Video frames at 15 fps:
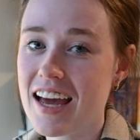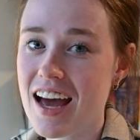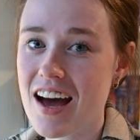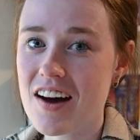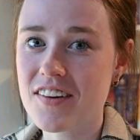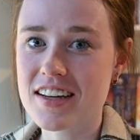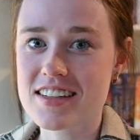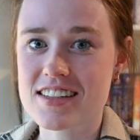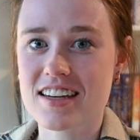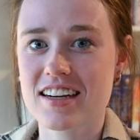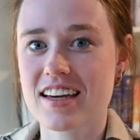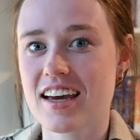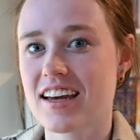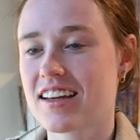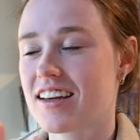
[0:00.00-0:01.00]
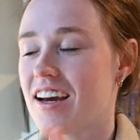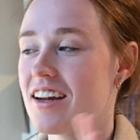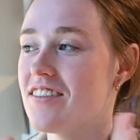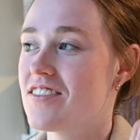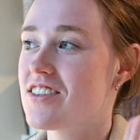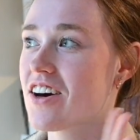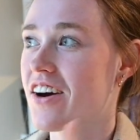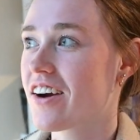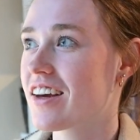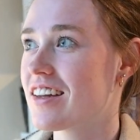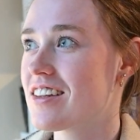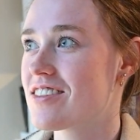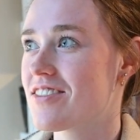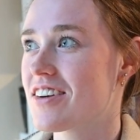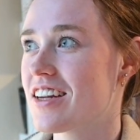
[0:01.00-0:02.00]
out. It's gonna get kind of dark in
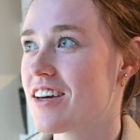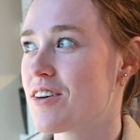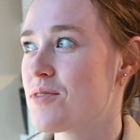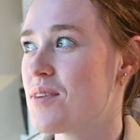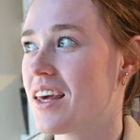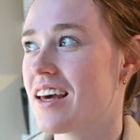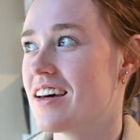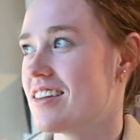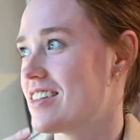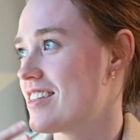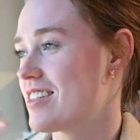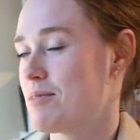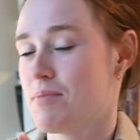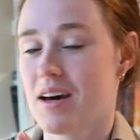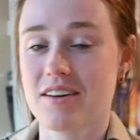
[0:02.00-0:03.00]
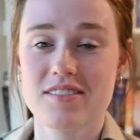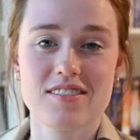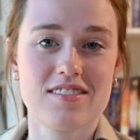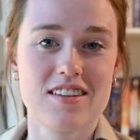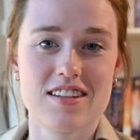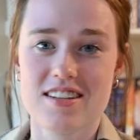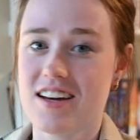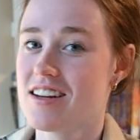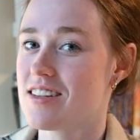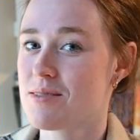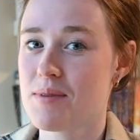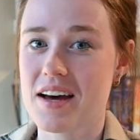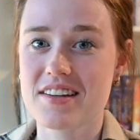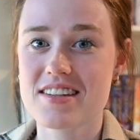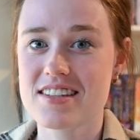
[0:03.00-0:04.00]
this video because the sun is
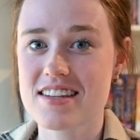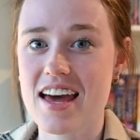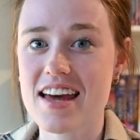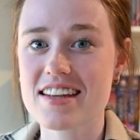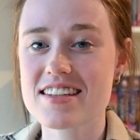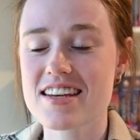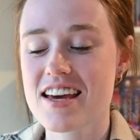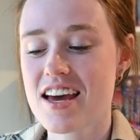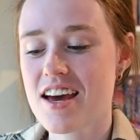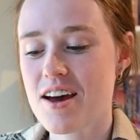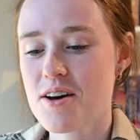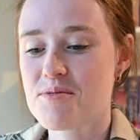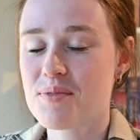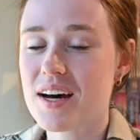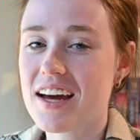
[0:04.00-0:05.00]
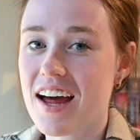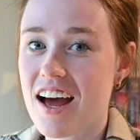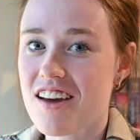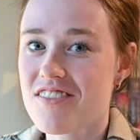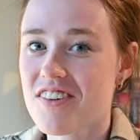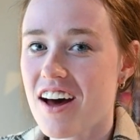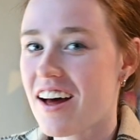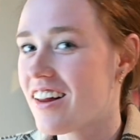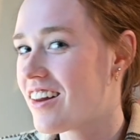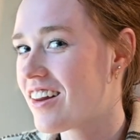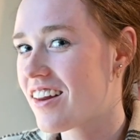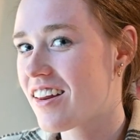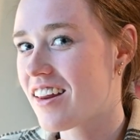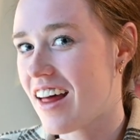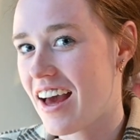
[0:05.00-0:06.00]
about to set, but I felt
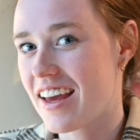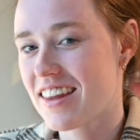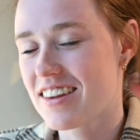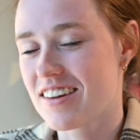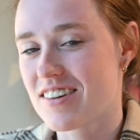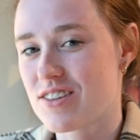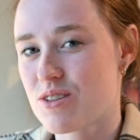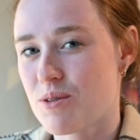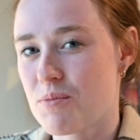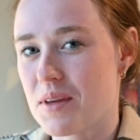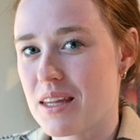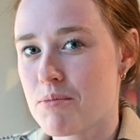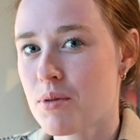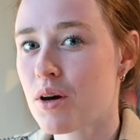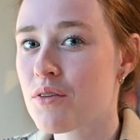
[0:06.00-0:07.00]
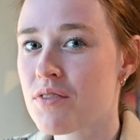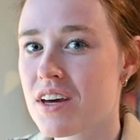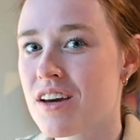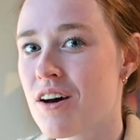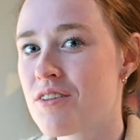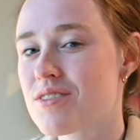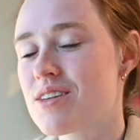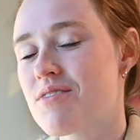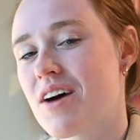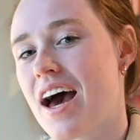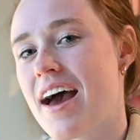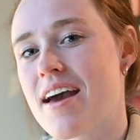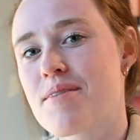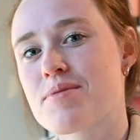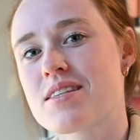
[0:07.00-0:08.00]
like those would be the perfect cozy
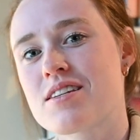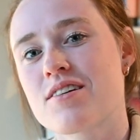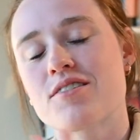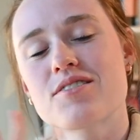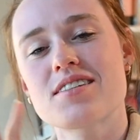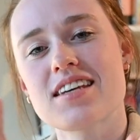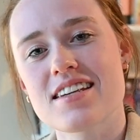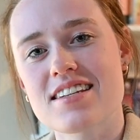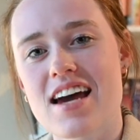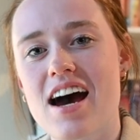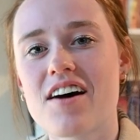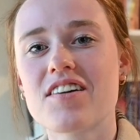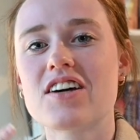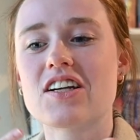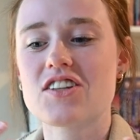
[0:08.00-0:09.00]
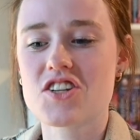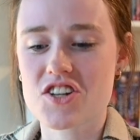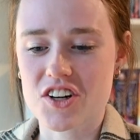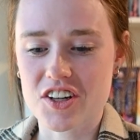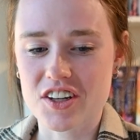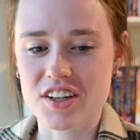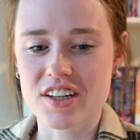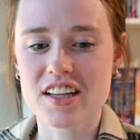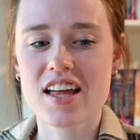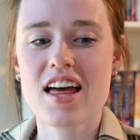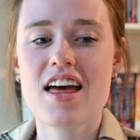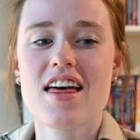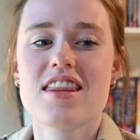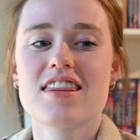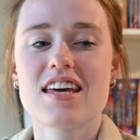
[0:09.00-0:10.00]
vibes to sit down, journal,
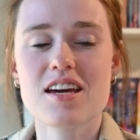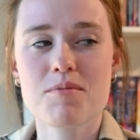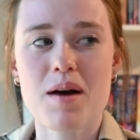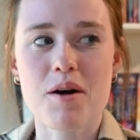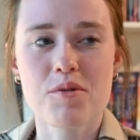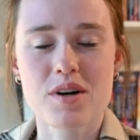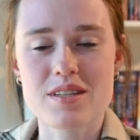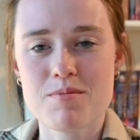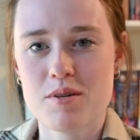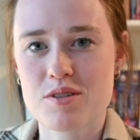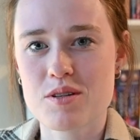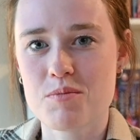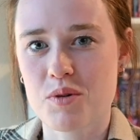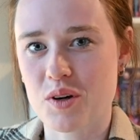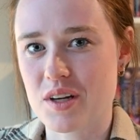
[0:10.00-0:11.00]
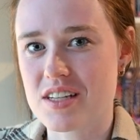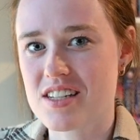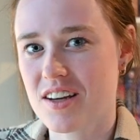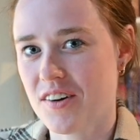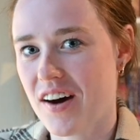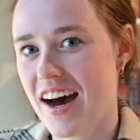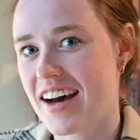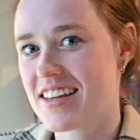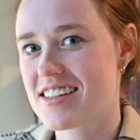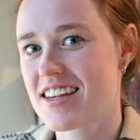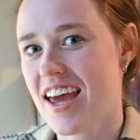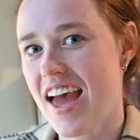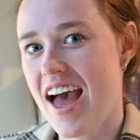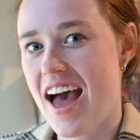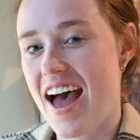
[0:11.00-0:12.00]
think about what's most important to us,
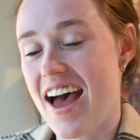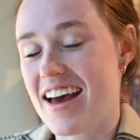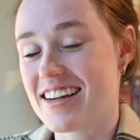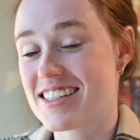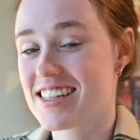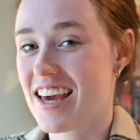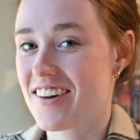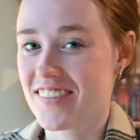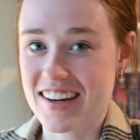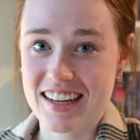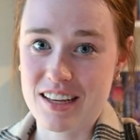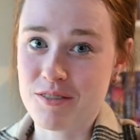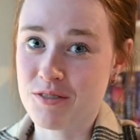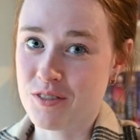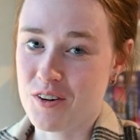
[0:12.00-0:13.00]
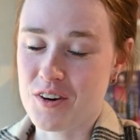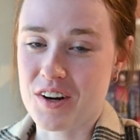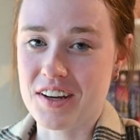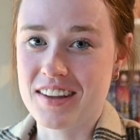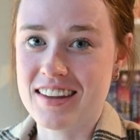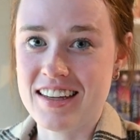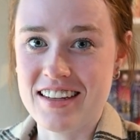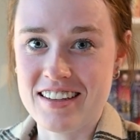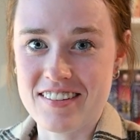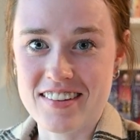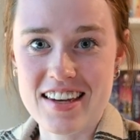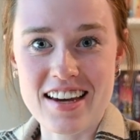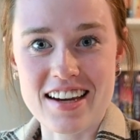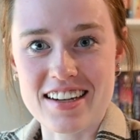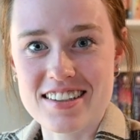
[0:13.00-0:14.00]
and get ready for the new
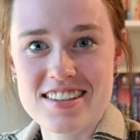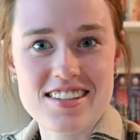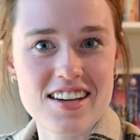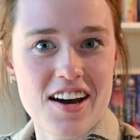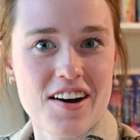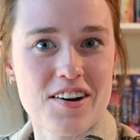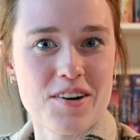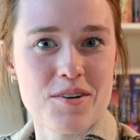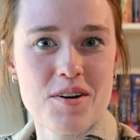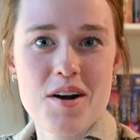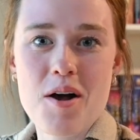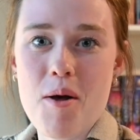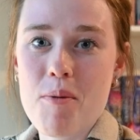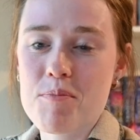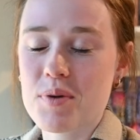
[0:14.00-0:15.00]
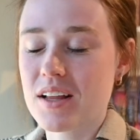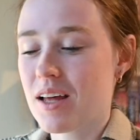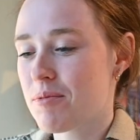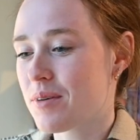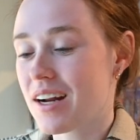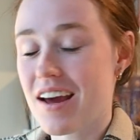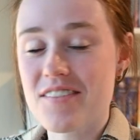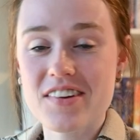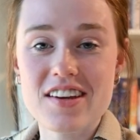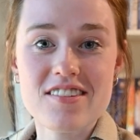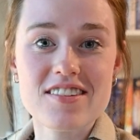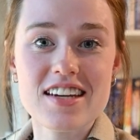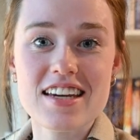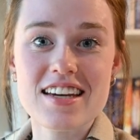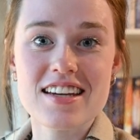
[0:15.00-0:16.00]
year. So pull up whatever you
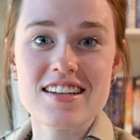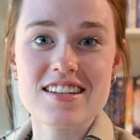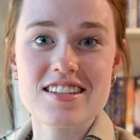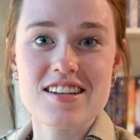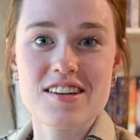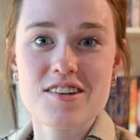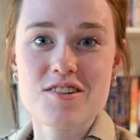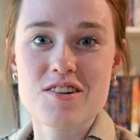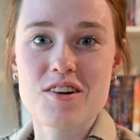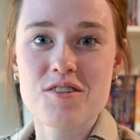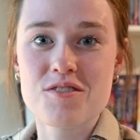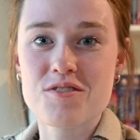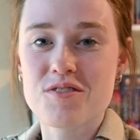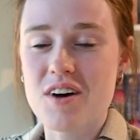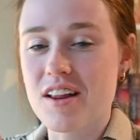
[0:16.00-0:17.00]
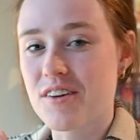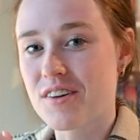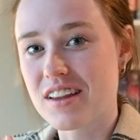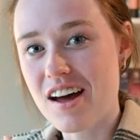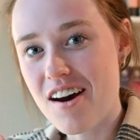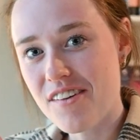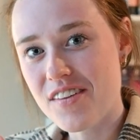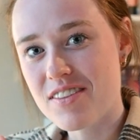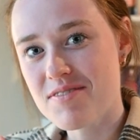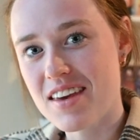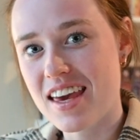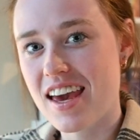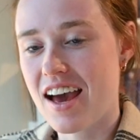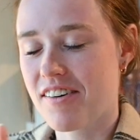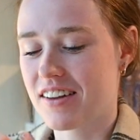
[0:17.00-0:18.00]
need to follow along with
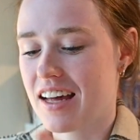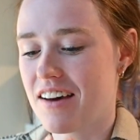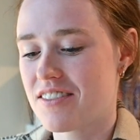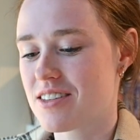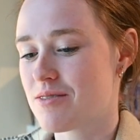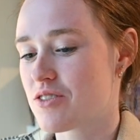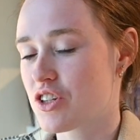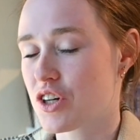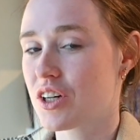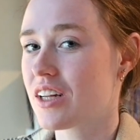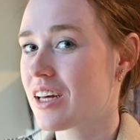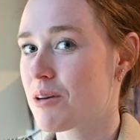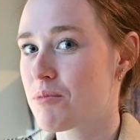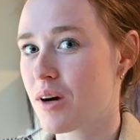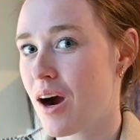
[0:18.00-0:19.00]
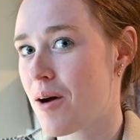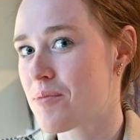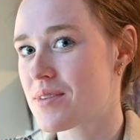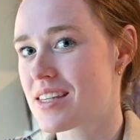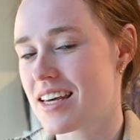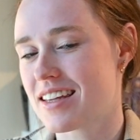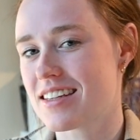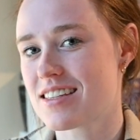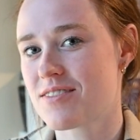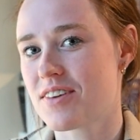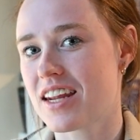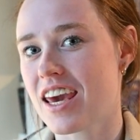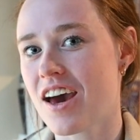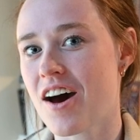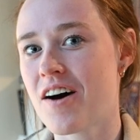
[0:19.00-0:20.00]
me. I will have some journaling prompts in this
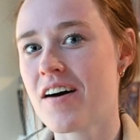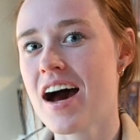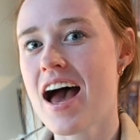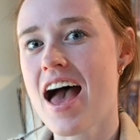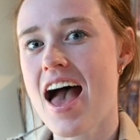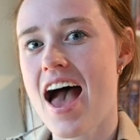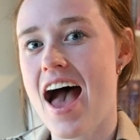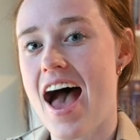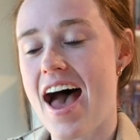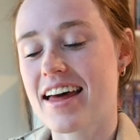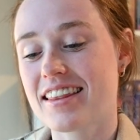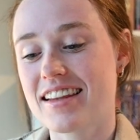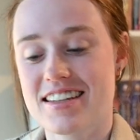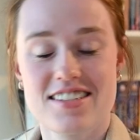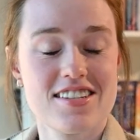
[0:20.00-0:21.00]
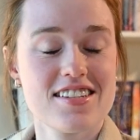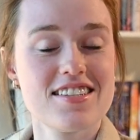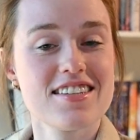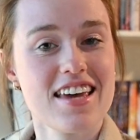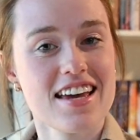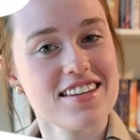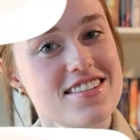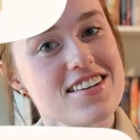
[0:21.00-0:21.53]
video, and let's just get